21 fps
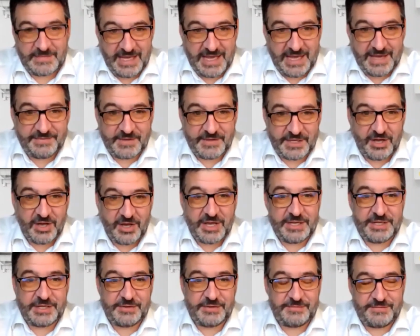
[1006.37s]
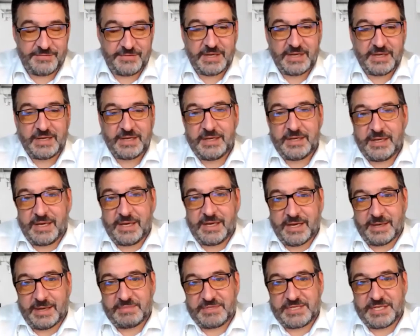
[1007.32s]
and the kind of
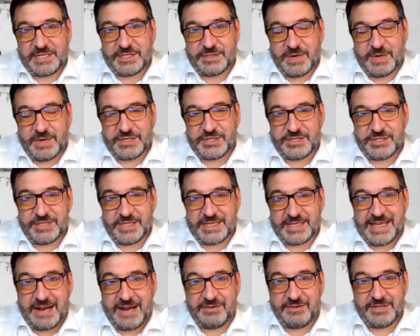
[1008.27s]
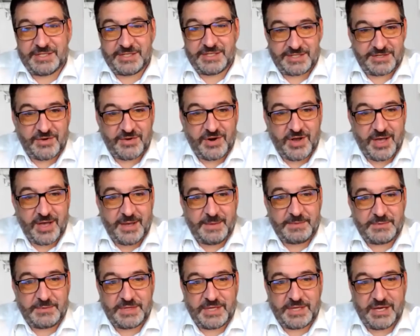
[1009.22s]
situation that Karen
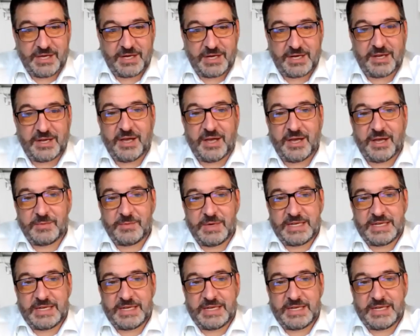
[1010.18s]
described with her client,